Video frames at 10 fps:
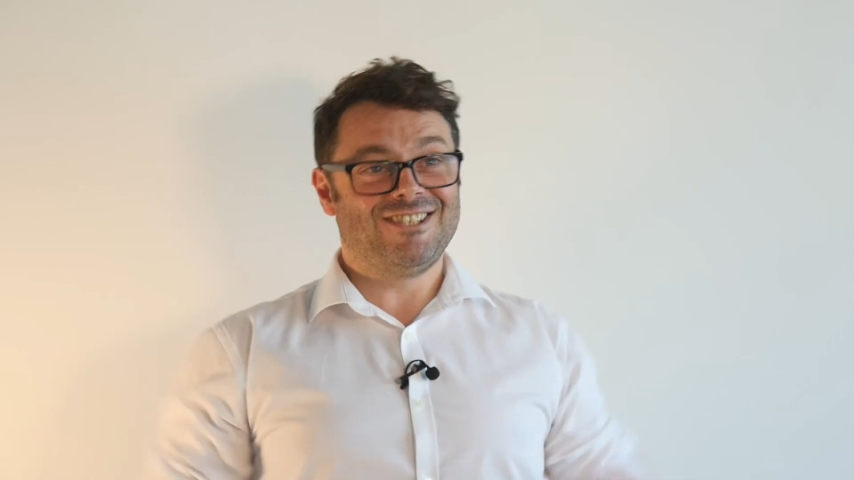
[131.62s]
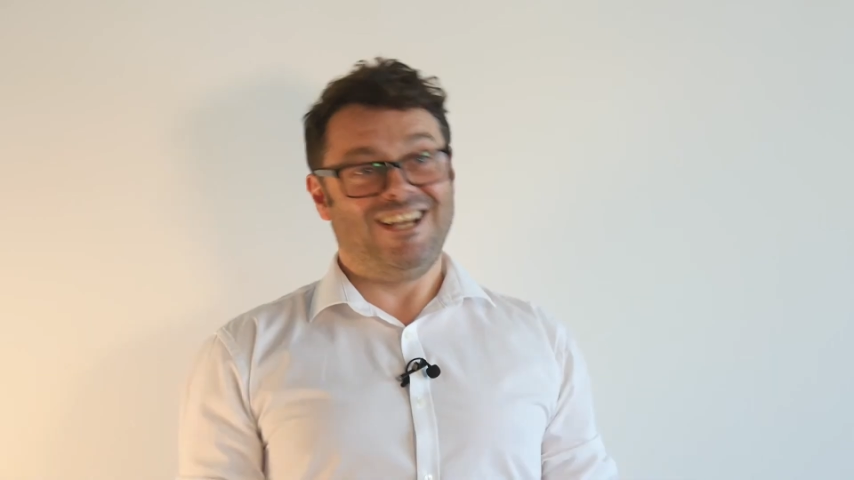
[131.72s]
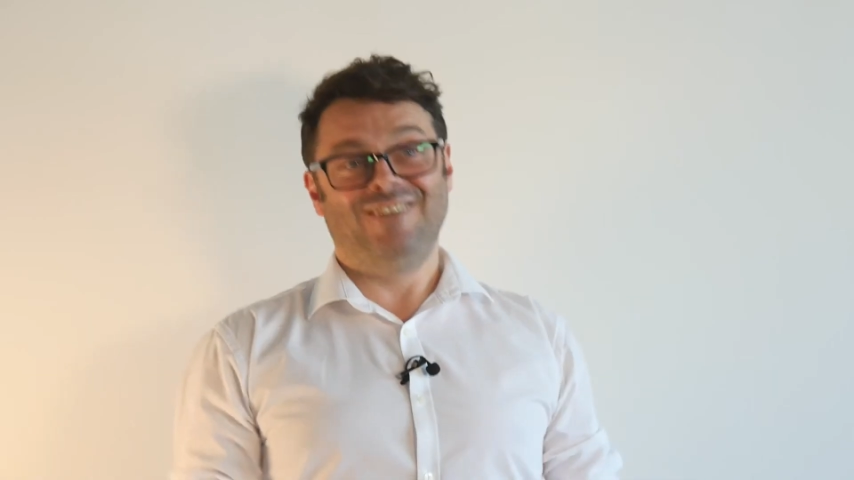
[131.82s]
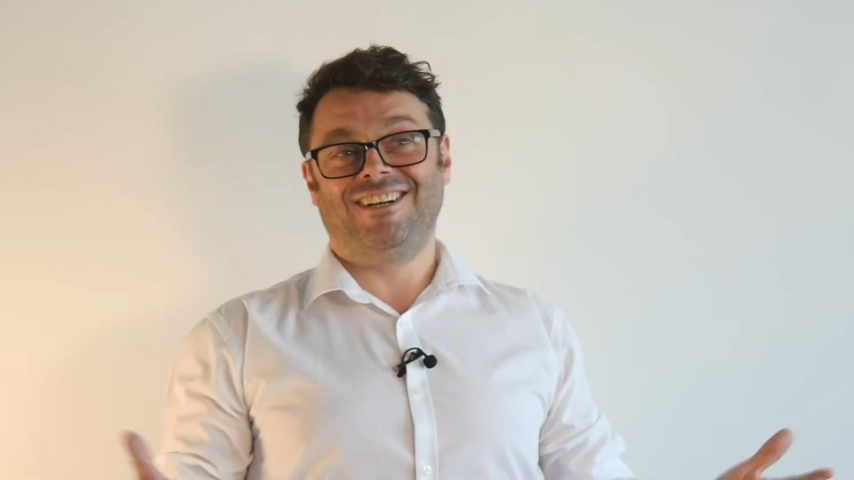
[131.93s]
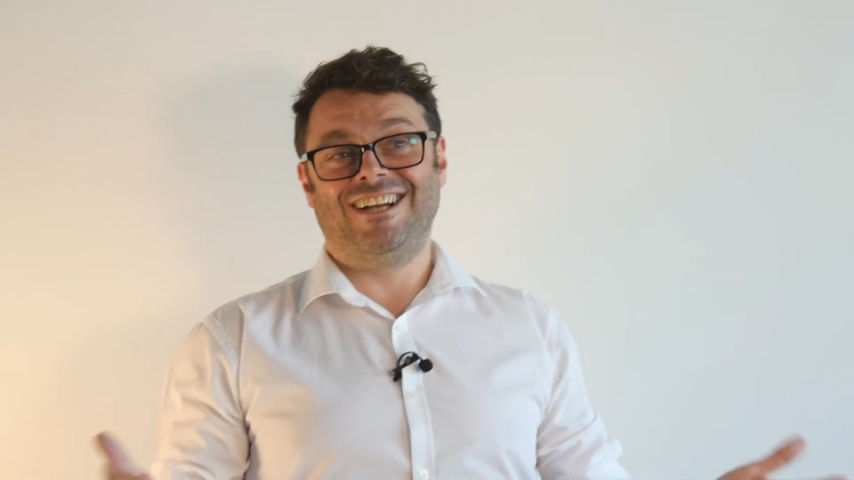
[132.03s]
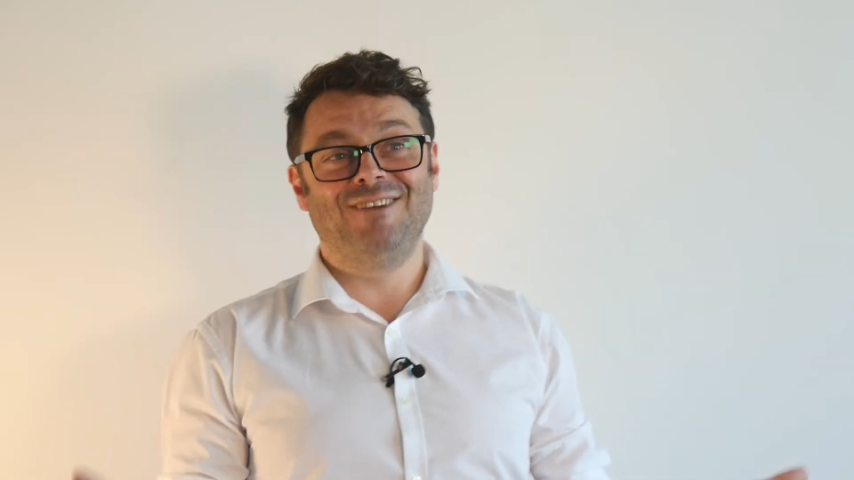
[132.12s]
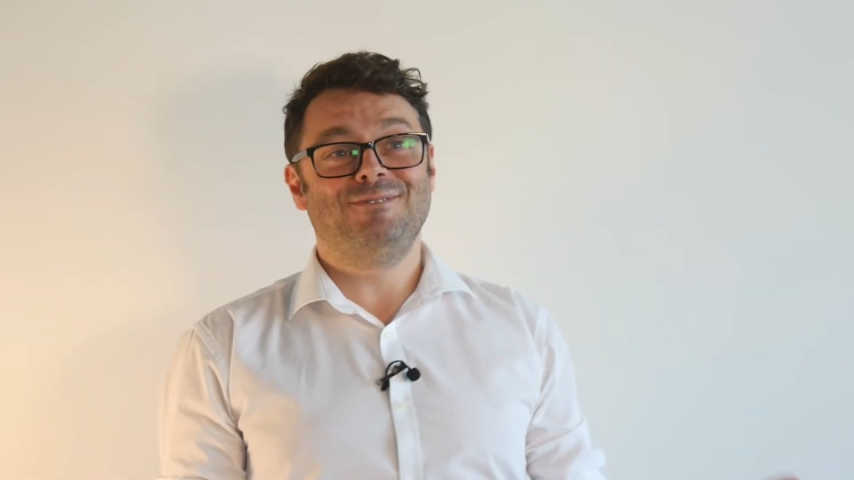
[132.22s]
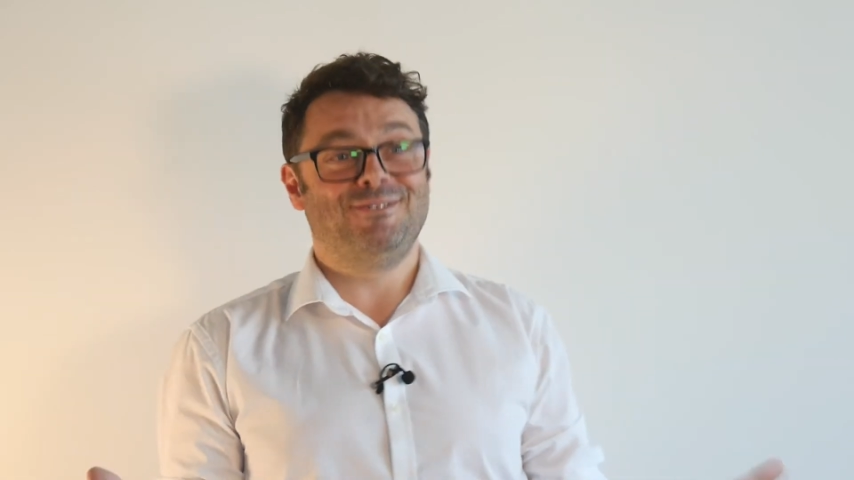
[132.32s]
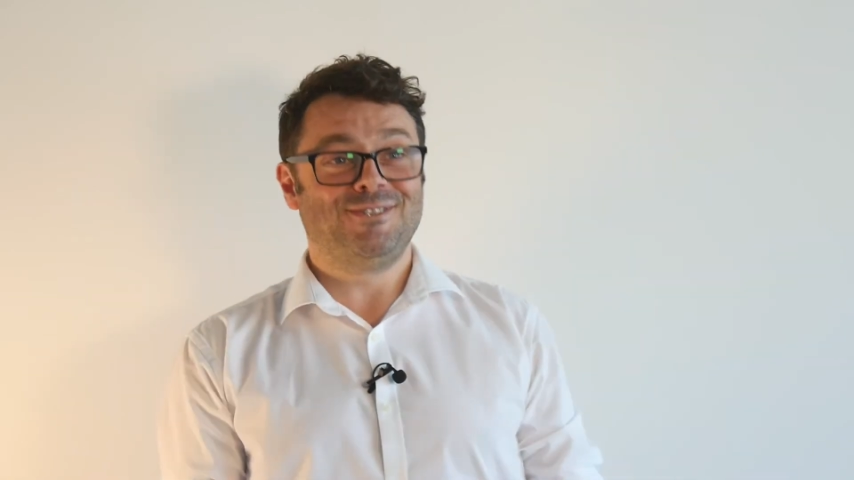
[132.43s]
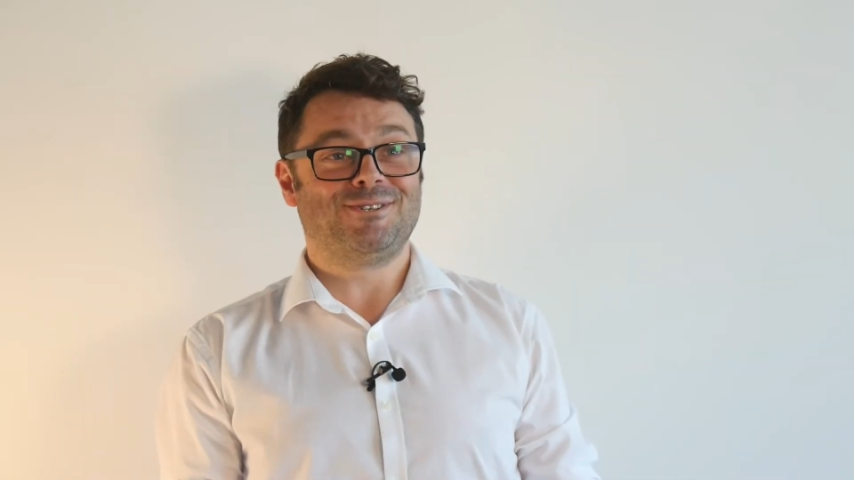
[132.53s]
So I hope
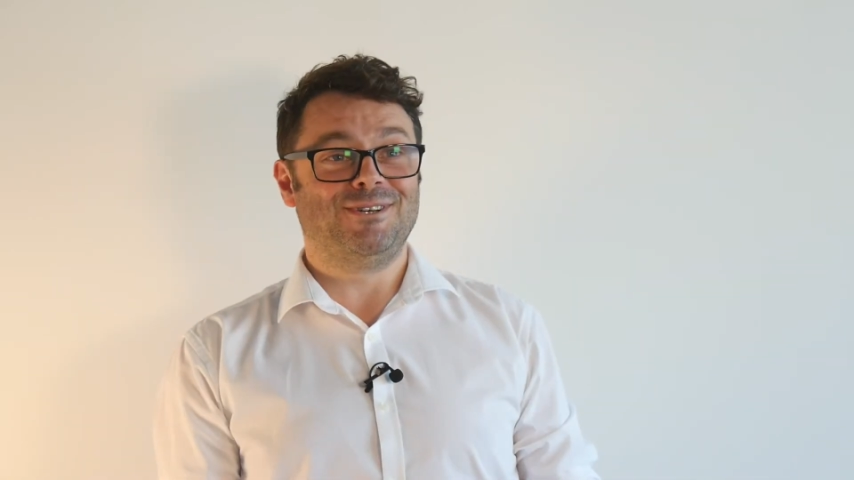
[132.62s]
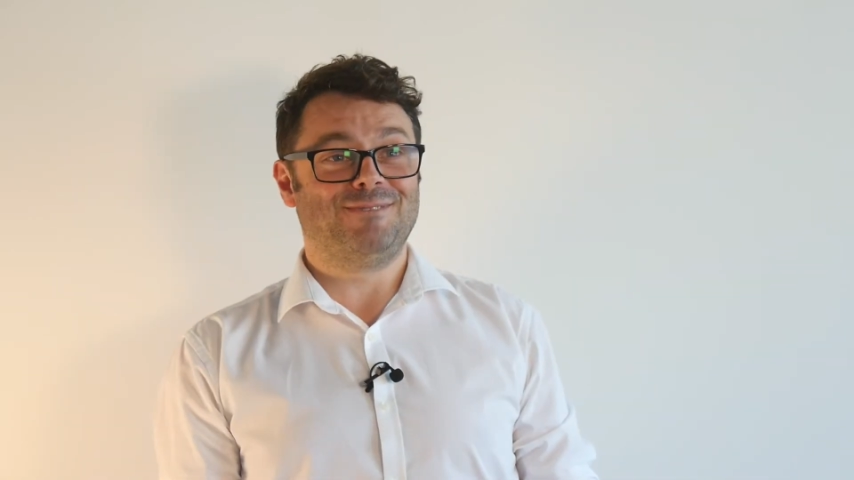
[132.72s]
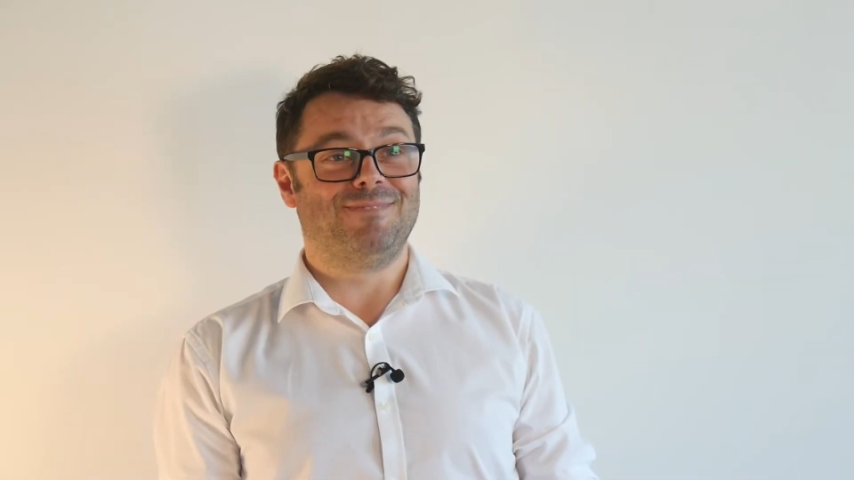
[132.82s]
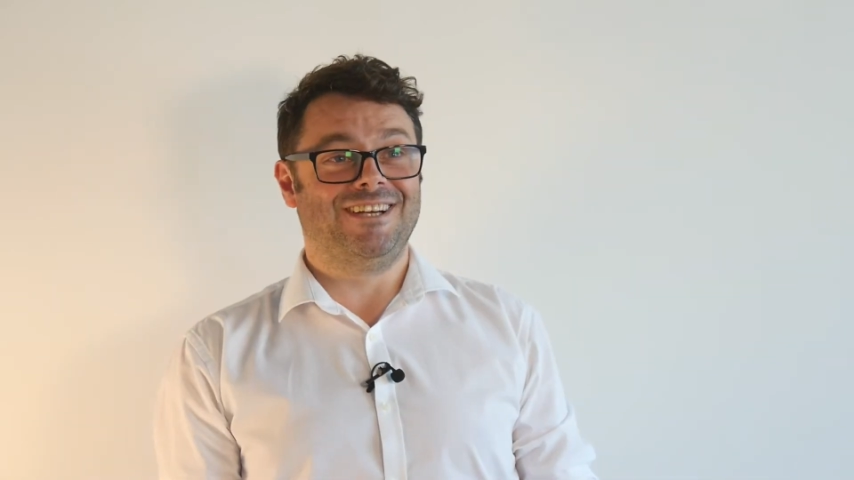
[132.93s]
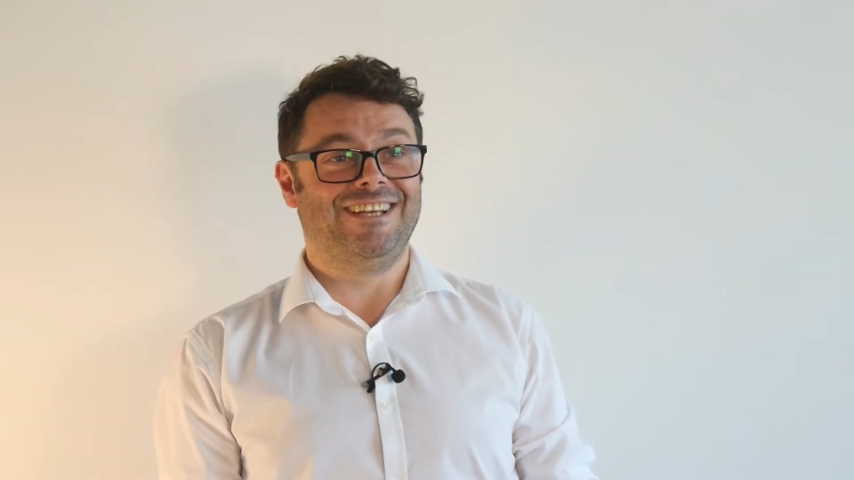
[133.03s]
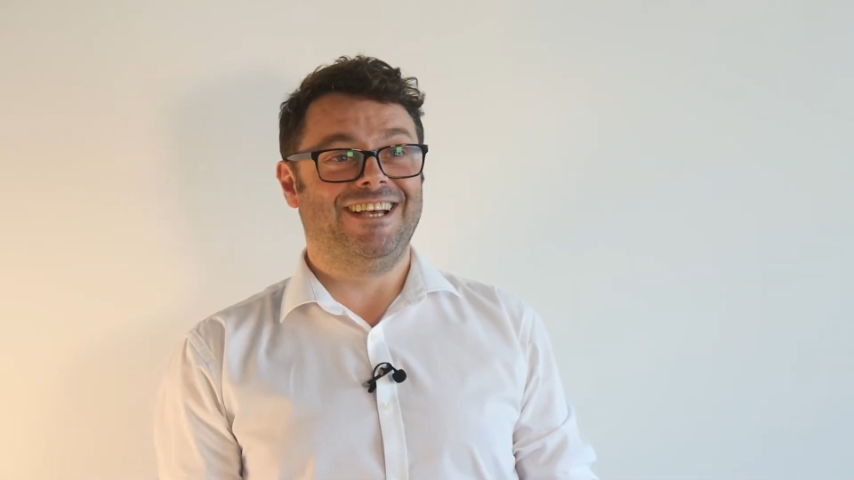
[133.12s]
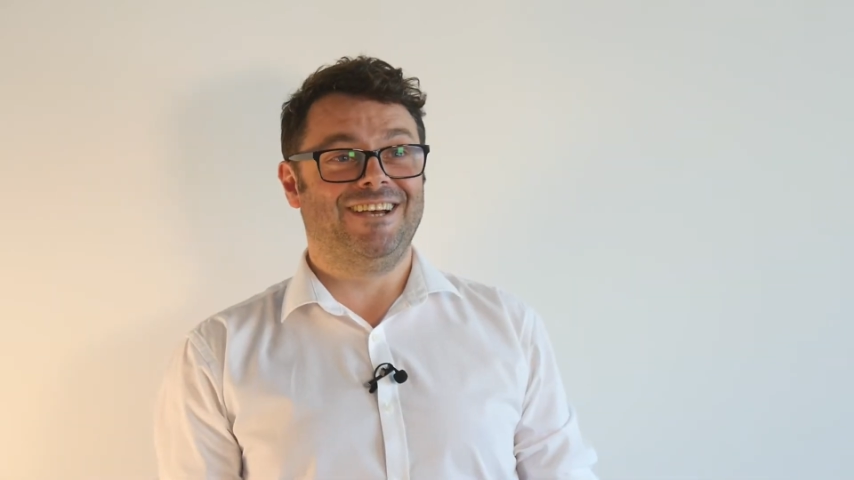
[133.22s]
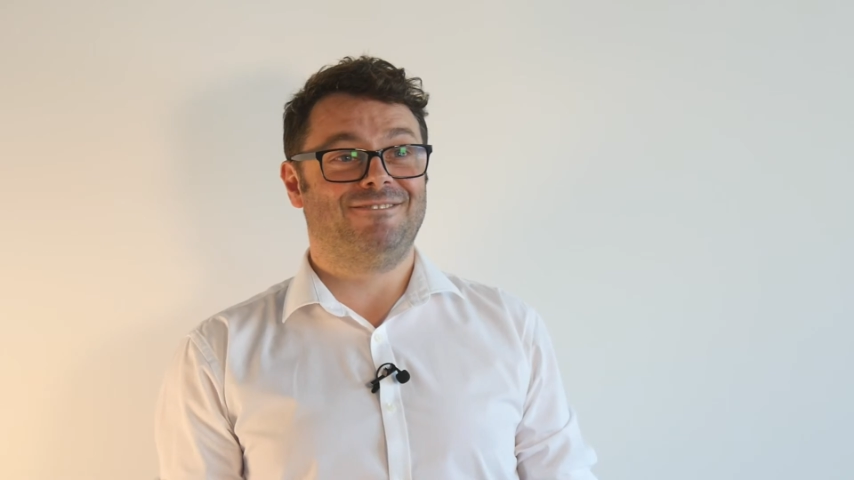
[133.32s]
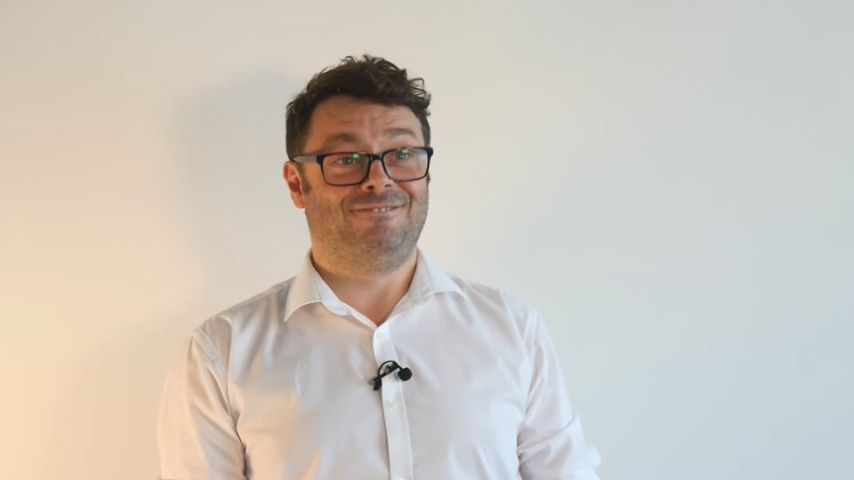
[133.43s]
you enjoyed my